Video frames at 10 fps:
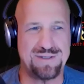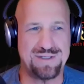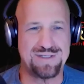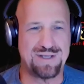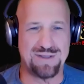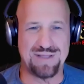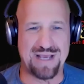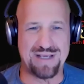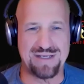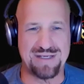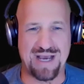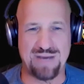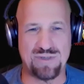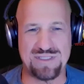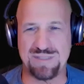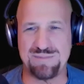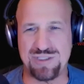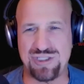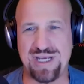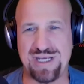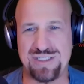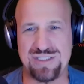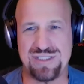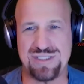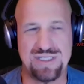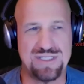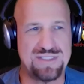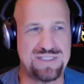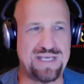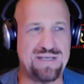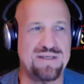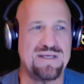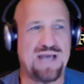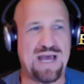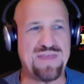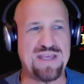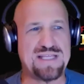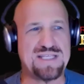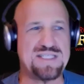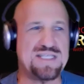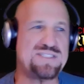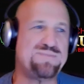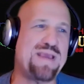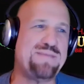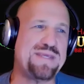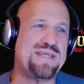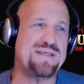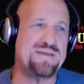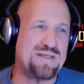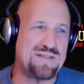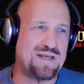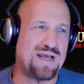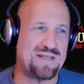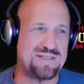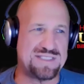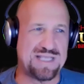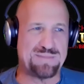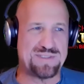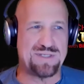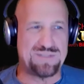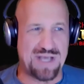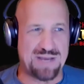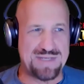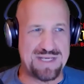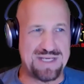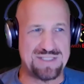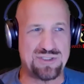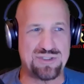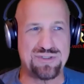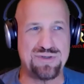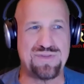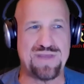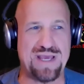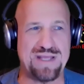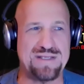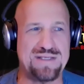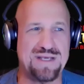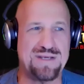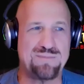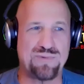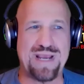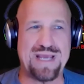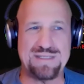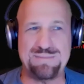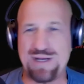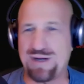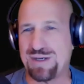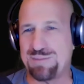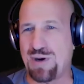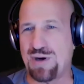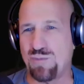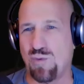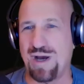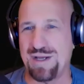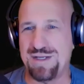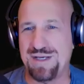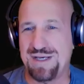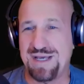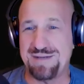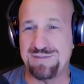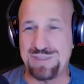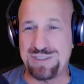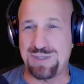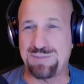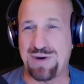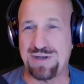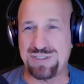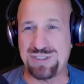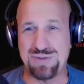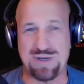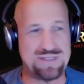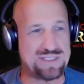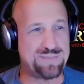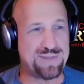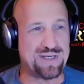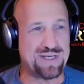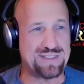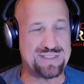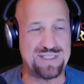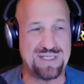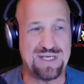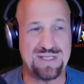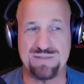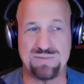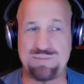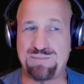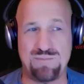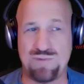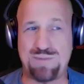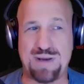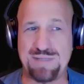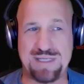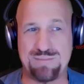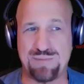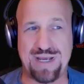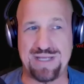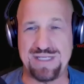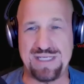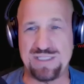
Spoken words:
go like, I want something to change. See, I think this is maybe this episode, Tom, is Truth and Brand America Part 1. And we do a Part 2 on this because the Republican brand needs